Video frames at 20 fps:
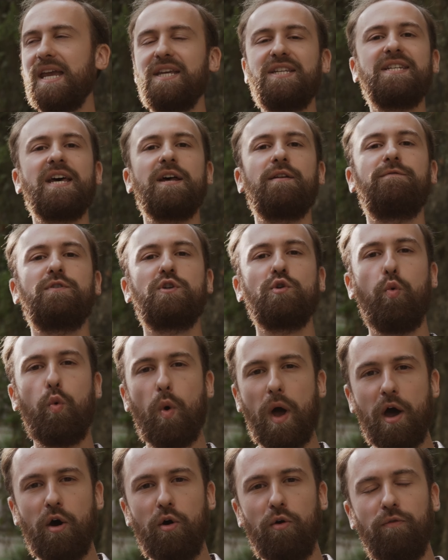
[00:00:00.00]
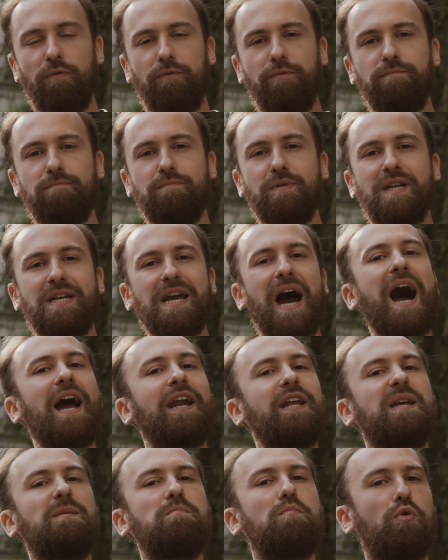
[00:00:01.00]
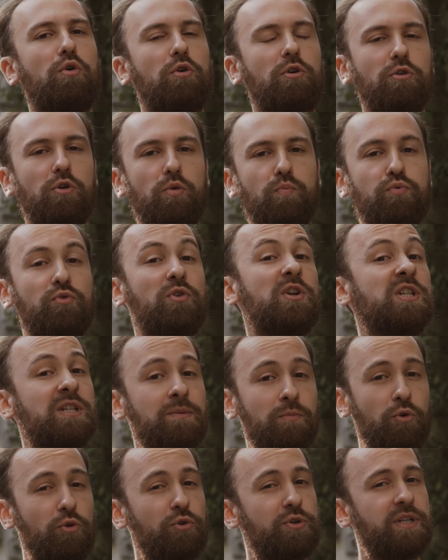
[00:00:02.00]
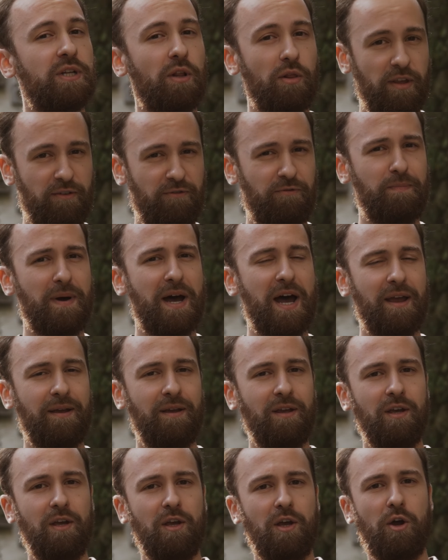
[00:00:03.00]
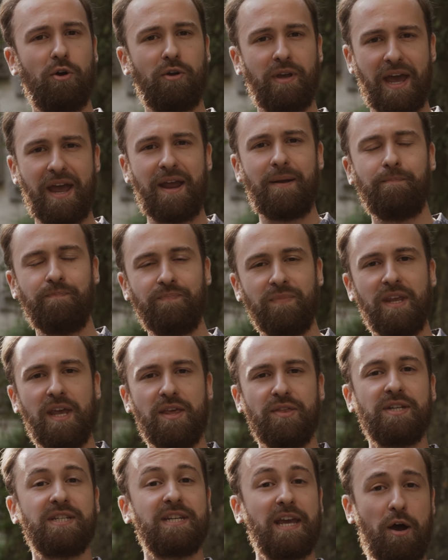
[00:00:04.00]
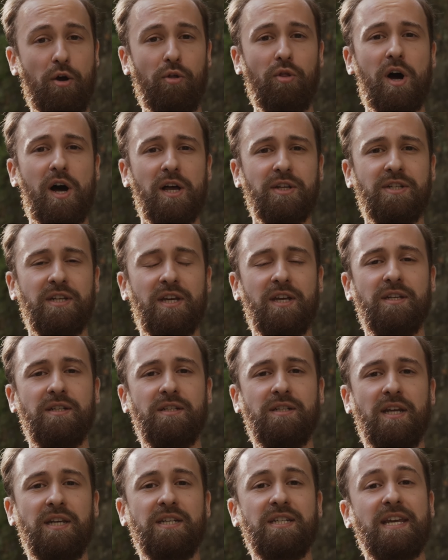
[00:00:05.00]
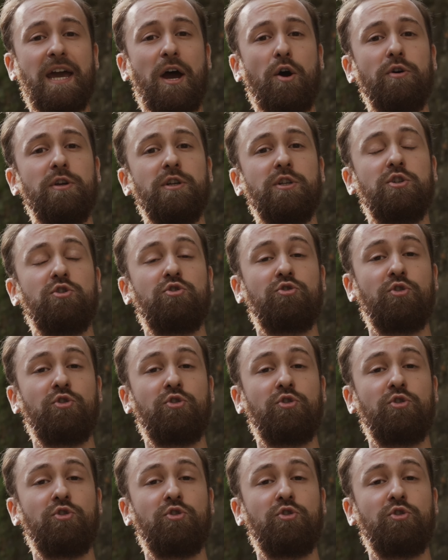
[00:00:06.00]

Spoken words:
set of 12 guiding moral principles to live by, okay? The Scout law says a Scout is